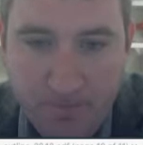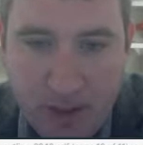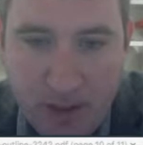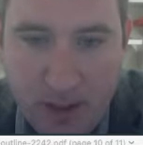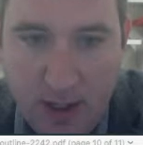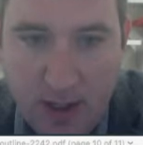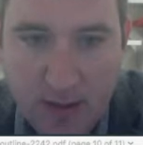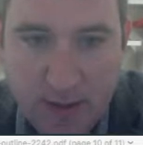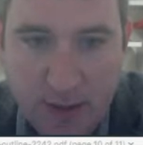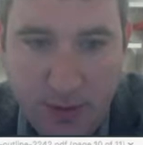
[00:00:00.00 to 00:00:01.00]
0
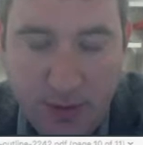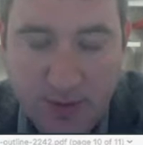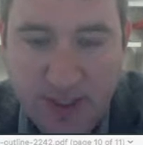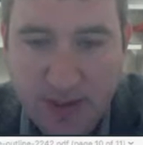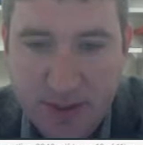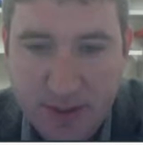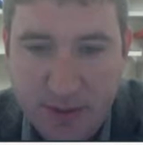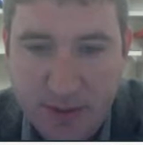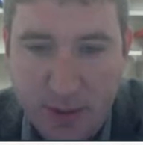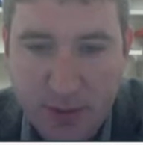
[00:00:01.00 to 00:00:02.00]
to 2
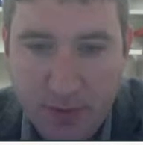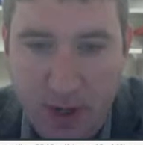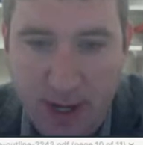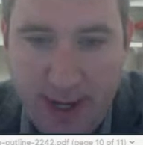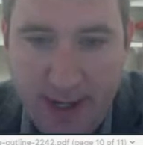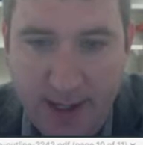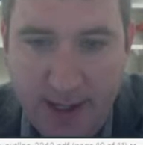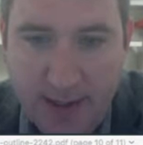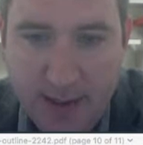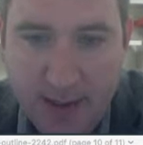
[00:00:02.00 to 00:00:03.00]
go with y,
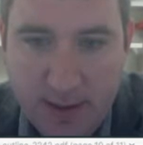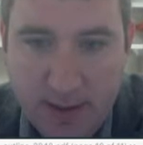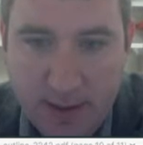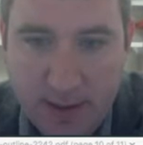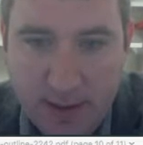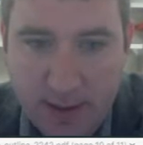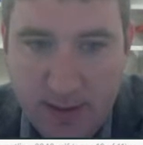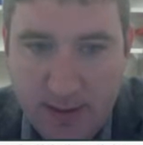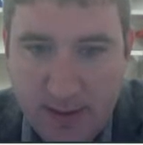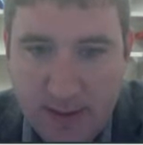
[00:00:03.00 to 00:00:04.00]

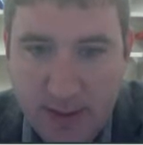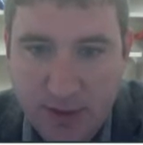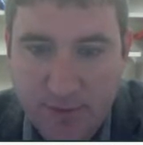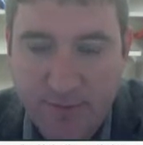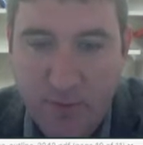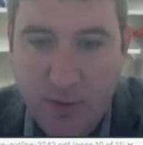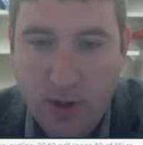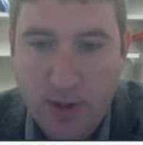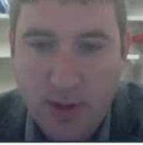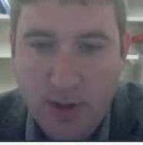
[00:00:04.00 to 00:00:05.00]
0 to
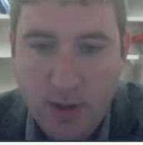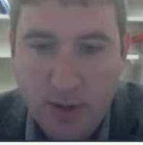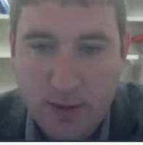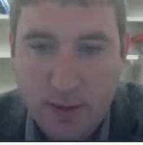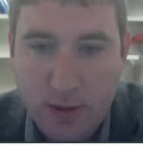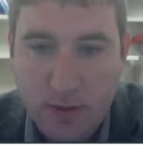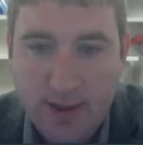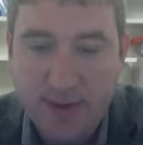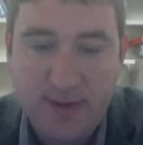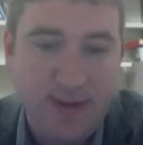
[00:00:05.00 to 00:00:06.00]
4 go
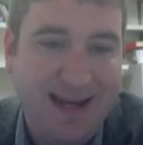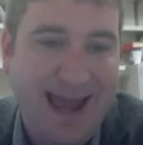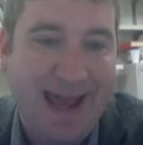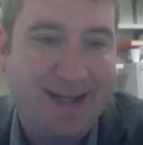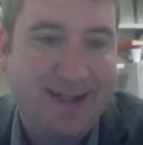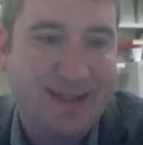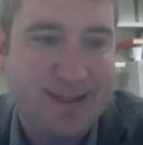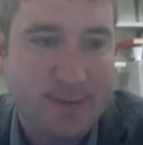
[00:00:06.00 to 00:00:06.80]
with an x.